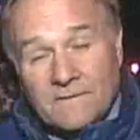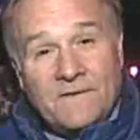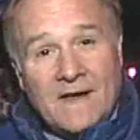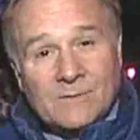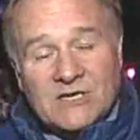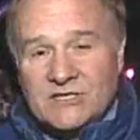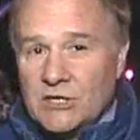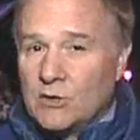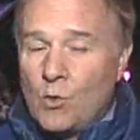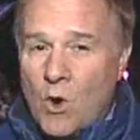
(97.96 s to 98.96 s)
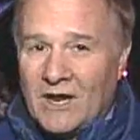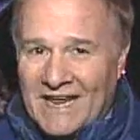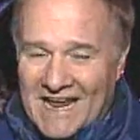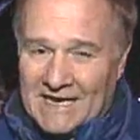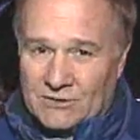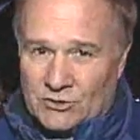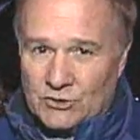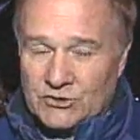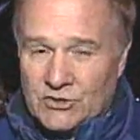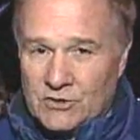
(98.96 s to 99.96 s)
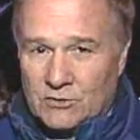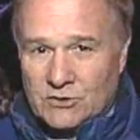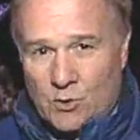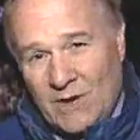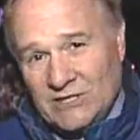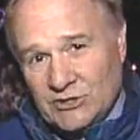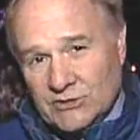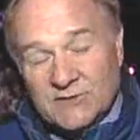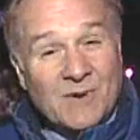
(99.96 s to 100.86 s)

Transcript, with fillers: Families here want answers to those questions,